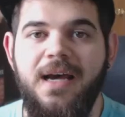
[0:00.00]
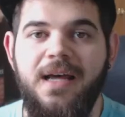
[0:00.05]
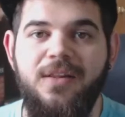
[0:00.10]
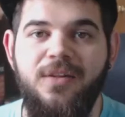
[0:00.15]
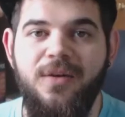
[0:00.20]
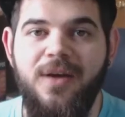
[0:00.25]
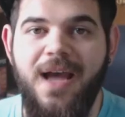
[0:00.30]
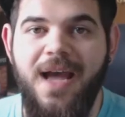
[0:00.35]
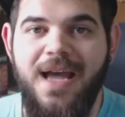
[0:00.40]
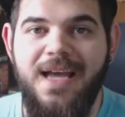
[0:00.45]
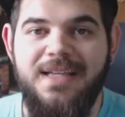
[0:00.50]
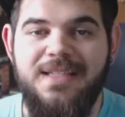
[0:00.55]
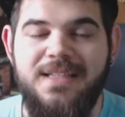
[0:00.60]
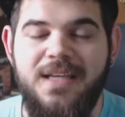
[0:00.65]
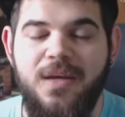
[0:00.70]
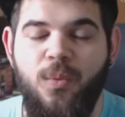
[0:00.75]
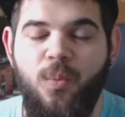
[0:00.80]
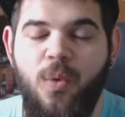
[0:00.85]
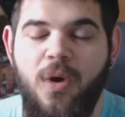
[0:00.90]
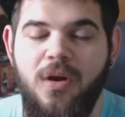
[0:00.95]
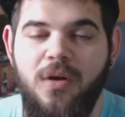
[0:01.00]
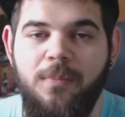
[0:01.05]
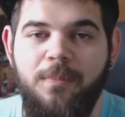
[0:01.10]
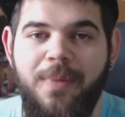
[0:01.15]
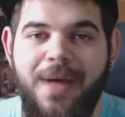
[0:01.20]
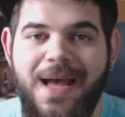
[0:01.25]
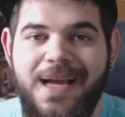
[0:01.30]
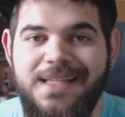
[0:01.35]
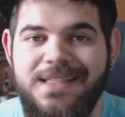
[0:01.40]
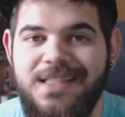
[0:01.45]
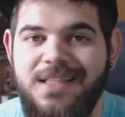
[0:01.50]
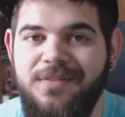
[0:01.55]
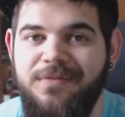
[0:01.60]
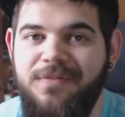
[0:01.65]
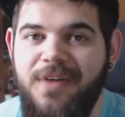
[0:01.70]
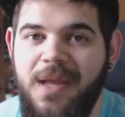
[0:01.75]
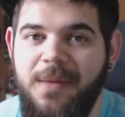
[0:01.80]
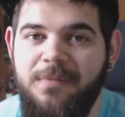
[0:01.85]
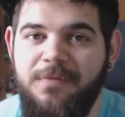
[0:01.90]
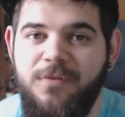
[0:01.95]
Hello guys and welcome back to the
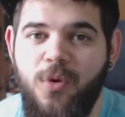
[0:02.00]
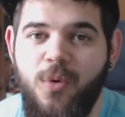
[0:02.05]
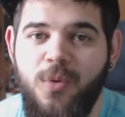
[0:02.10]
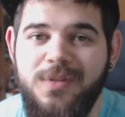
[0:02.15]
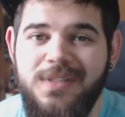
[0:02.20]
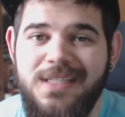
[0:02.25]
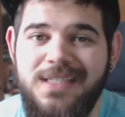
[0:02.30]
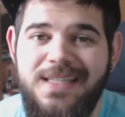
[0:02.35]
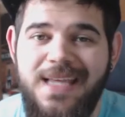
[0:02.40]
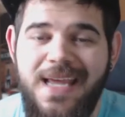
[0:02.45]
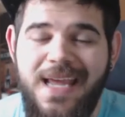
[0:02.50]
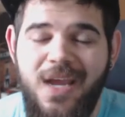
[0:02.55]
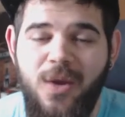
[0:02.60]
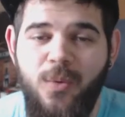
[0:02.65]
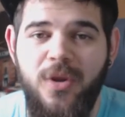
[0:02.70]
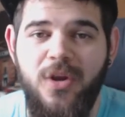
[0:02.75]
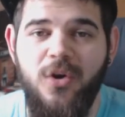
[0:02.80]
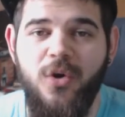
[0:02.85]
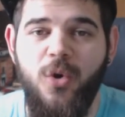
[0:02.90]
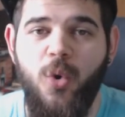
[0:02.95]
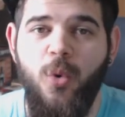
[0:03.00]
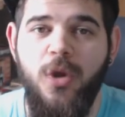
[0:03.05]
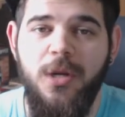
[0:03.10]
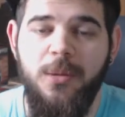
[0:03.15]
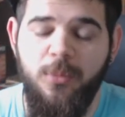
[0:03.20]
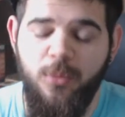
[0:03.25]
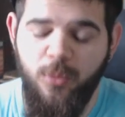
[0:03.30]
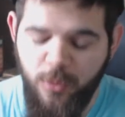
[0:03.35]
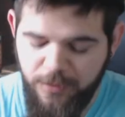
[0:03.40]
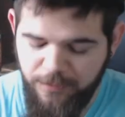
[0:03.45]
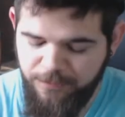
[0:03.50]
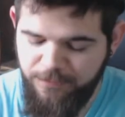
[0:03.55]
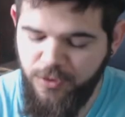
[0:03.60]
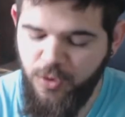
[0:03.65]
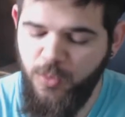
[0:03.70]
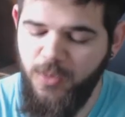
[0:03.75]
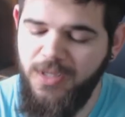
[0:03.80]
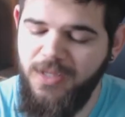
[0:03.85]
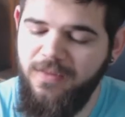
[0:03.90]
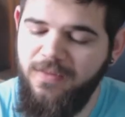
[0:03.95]
Vape Fold. Today we are going to be
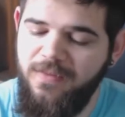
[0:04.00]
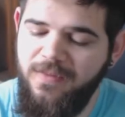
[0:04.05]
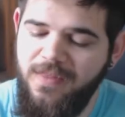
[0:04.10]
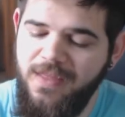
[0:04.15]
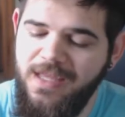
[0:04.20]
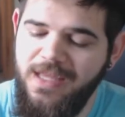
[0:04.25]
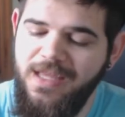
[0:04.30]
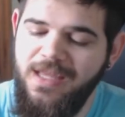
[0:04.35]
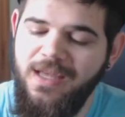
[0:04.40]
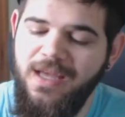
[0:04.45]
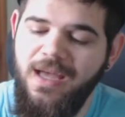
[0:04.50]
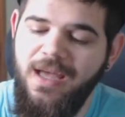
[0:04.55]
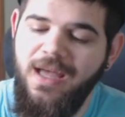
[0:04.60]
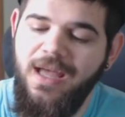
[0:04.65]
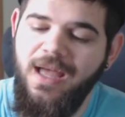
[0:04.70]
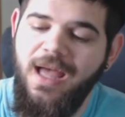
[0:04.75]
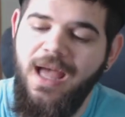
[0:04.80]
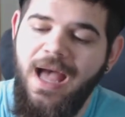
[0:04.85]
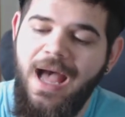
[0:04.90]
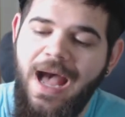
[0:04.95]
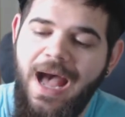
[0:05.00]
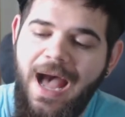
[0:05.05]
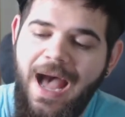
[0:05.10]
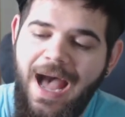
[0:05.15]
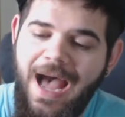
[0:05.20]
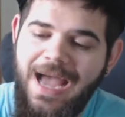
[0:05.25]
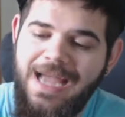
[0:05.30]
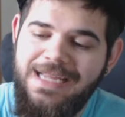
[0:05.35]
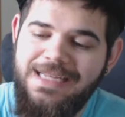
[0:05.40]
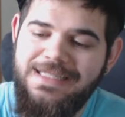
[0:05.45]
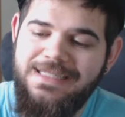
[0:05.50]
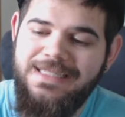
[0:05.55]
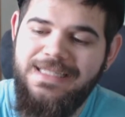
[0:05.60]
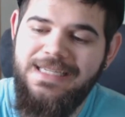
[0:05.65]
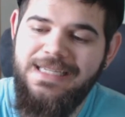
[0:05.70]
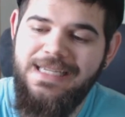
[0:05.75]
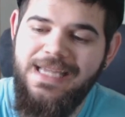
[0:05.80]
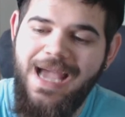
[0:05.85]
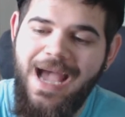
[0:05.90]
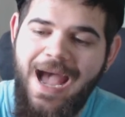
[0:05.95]
reviewing the
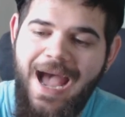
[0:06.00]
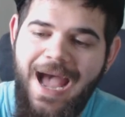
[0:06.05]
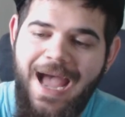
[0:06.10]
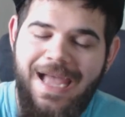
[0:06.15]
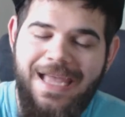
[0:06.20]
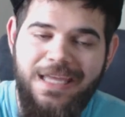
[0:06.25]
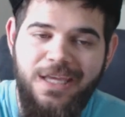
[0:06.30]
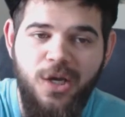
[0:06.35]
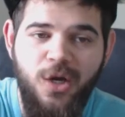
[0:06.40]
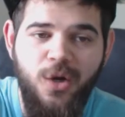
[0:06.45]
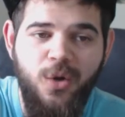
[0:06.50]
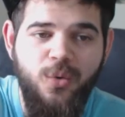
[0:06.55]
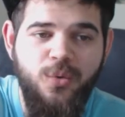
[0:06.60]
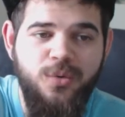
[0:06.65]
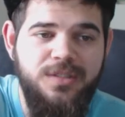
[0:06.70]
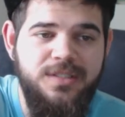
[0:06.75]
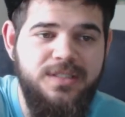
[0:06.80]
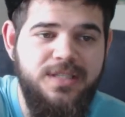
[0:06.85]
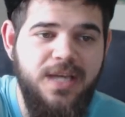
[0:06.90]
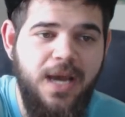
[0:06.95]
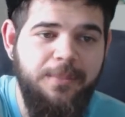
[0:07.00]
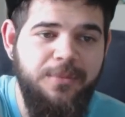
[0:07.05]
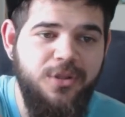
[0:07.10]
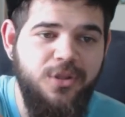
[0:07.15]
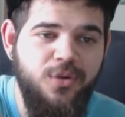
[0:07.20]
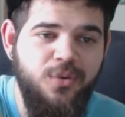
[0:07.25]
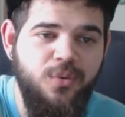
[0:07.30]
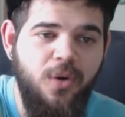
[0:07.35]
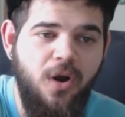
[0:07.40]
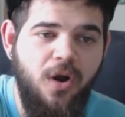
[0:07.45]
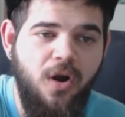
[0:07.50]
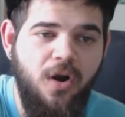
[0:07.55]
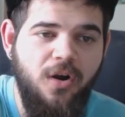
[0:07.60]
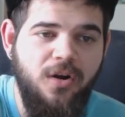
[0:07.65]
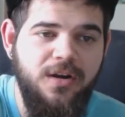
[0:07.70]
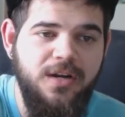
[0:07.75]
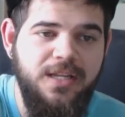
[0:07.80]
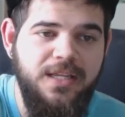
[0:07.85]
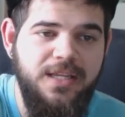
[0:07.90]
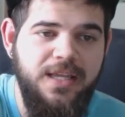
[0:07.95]
IGO-W4
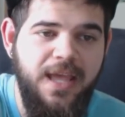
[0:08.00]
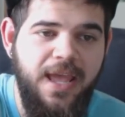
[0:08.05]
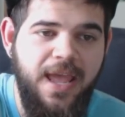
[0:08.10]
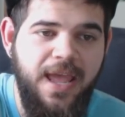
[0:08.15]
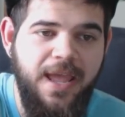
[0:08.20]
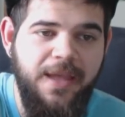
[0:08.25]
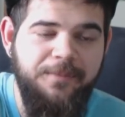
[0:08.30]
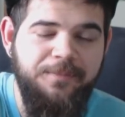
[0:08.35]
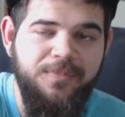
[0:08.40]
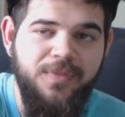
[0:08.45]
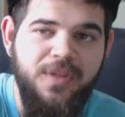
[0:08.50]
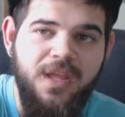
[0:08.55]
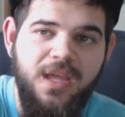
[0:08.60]
RDA.